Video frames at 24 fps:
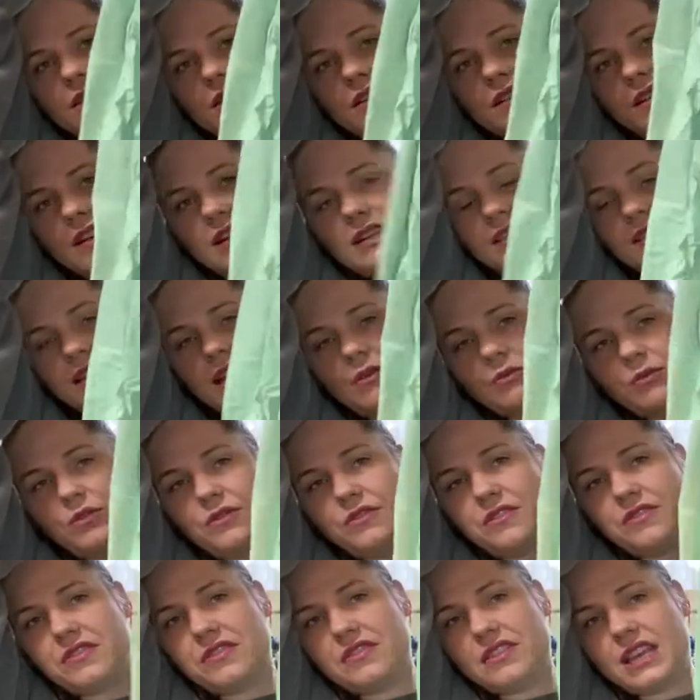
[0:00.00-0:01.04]
It has that real
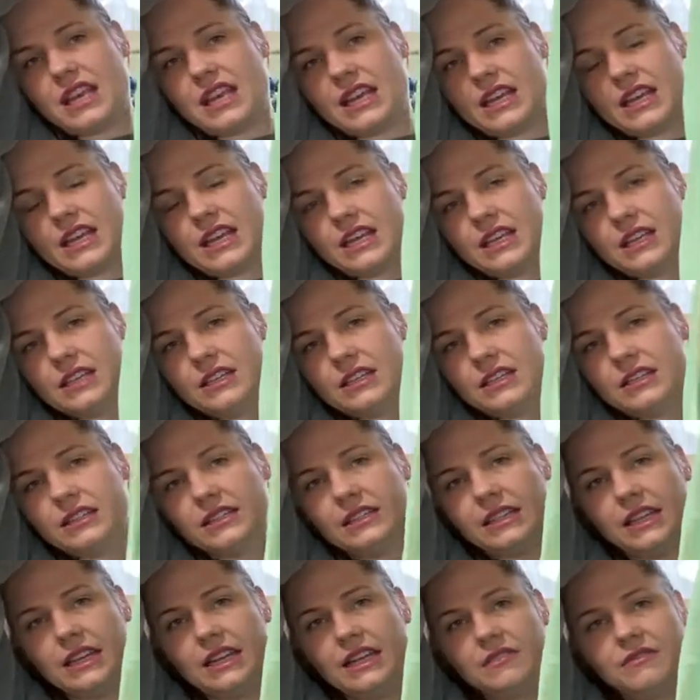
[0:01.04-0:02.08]
thick
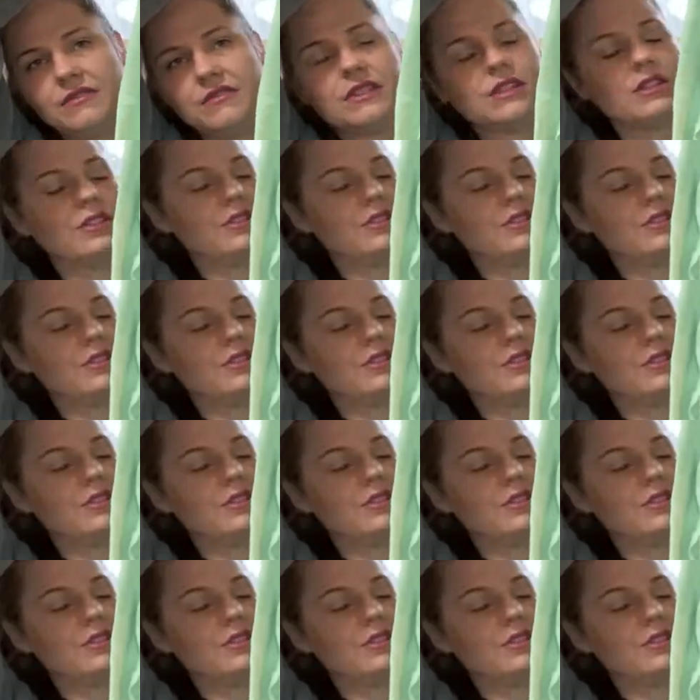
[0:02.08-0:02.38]
linen feel